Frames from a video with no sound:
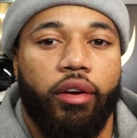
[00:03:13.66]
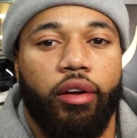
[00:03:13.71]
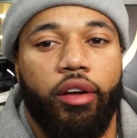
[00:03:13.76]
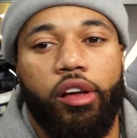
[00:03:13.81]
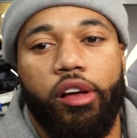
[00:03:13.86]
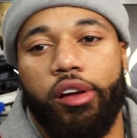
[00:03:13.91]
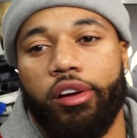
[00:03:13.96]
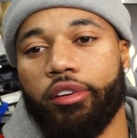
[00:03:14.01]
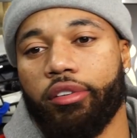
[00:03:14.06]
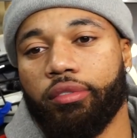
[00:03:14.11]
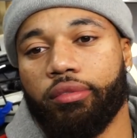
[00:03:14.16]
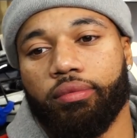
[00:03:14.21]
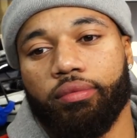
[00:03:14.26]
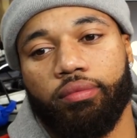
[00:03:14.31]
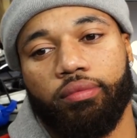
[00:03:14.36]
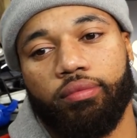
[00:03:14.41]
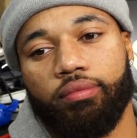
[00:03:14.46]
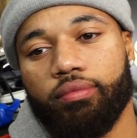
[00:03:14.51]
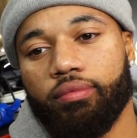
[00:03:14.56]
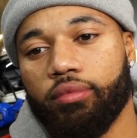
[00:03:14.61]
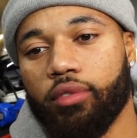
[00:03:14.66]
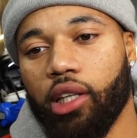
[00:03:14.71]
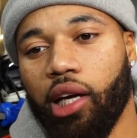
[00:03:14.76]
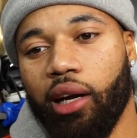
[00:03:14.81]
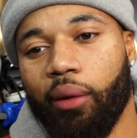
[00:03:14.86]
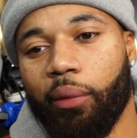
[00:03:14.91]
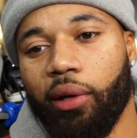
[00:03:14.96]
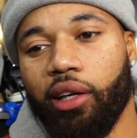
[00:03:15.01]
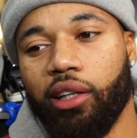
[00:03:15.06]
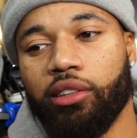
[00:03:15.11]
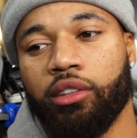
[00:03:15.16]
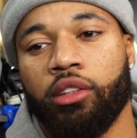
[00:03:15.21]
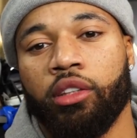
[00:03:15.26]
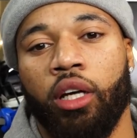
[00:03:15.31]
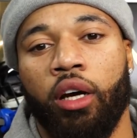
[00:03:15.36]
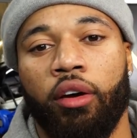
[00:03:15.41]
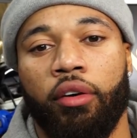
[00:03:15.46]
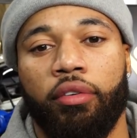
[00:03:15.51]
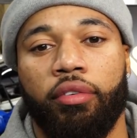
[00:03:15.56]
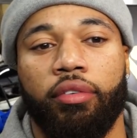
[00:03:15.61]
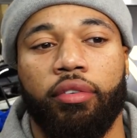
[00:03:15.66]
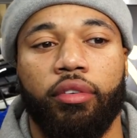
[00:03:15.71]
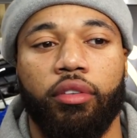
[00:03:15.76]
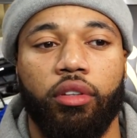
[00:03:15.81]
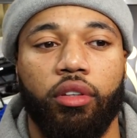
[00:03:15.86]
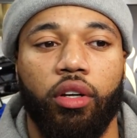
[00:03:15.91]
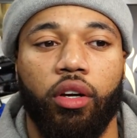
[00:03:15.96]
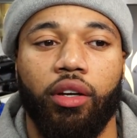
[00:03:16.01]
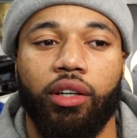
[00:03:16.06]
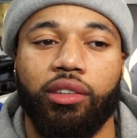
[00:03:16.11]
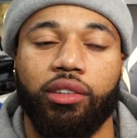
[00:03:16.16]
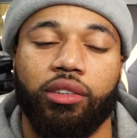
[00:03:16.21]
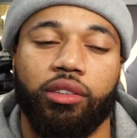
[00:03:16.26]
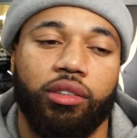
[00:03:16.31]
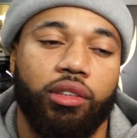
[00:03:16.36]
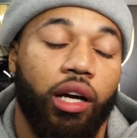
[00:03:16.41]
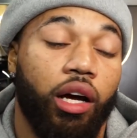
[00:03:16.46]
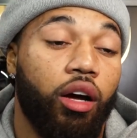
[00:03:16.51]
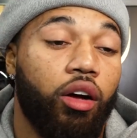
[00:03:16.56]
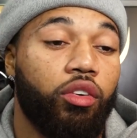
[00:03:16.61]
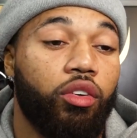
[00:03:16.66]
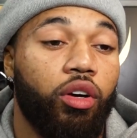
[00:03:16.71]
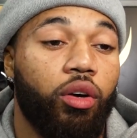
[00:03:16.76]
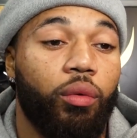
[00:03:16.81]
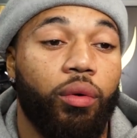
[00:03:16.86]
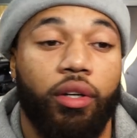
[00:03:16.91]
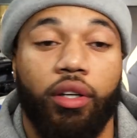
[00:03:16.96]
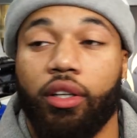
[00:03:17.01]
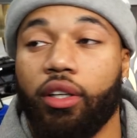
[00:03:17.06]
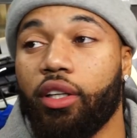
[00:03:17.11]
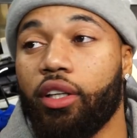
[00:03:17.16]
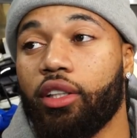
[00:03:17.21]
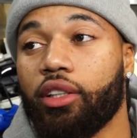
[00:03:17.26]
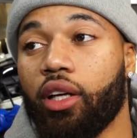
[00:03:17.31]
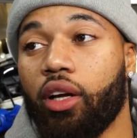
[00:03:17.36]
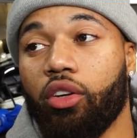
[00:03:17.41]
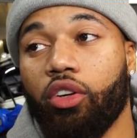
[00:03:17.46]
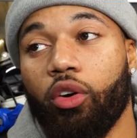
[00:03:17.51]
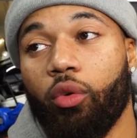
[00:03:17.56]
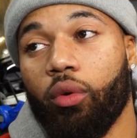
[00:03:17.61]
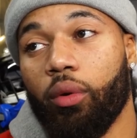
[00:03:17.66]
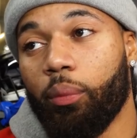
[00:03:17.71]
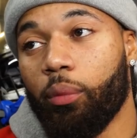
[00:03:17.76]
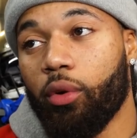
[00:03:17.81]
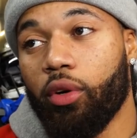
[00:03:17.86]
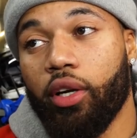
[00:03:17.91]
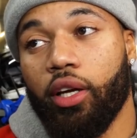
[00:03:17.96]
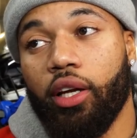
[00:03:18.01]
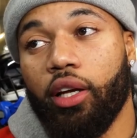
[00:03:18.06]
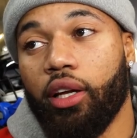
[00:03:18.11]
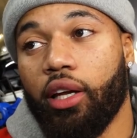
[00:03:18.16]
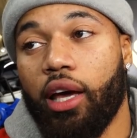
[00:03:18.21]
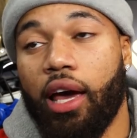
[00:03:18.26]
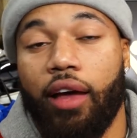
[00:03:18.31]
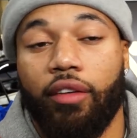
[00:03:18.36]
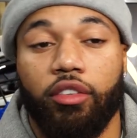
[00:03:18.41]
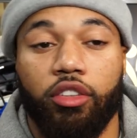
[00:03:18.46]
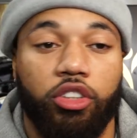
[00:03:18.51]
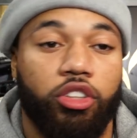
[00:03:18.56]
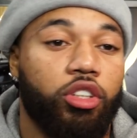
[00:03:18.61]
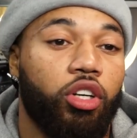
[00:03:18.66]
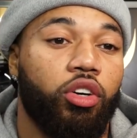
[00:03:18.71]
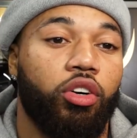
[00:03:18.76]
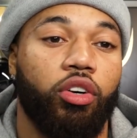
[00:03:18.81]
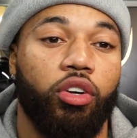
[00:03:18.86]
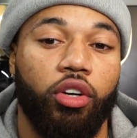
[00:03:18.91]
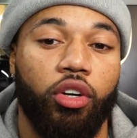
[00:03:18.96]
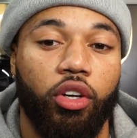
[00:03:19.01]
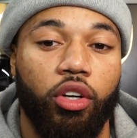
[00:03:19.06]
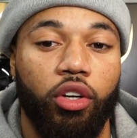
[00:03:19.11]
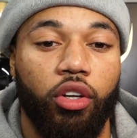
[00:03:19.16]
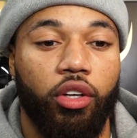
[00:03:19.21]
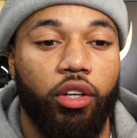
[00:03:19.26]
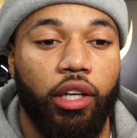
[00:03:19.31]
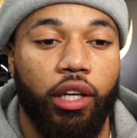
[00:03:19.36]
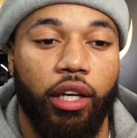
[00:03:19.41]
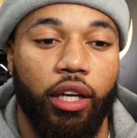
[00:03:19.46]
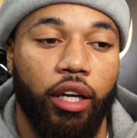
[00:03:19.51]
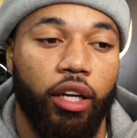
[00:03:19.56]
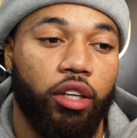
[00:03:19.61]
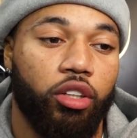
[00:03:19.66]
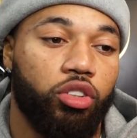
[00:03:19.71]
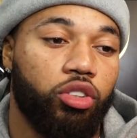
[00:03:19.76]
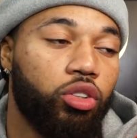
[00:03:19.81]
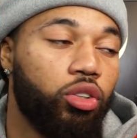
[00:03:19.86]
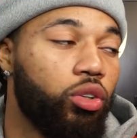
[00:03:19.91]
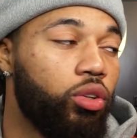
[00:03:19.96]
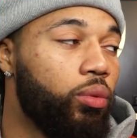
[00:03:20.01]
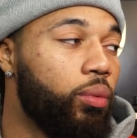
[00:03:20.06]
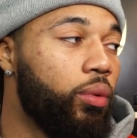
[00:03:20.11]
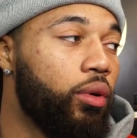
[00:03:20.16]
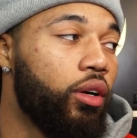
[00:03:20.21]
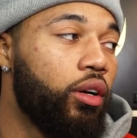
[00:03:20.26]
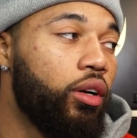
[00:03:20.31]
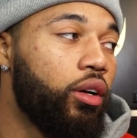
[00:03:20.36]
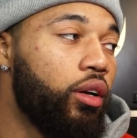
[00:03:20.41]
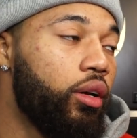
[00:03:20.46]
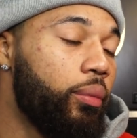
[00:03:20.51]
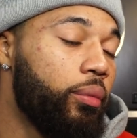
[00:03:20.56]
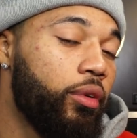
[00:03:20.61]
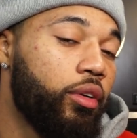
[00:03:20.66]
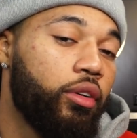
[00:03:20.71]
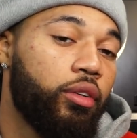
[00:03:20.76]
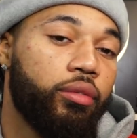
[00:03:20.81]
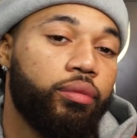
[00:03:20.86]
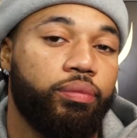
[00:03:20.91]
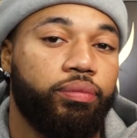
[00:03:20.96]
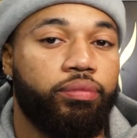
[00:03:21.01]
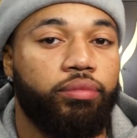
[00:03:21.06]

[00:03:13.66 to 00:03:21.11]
And I mean, it's tough. You know, it's, I don't know what it is. I don't know what more they have to show that they can do. But I mean,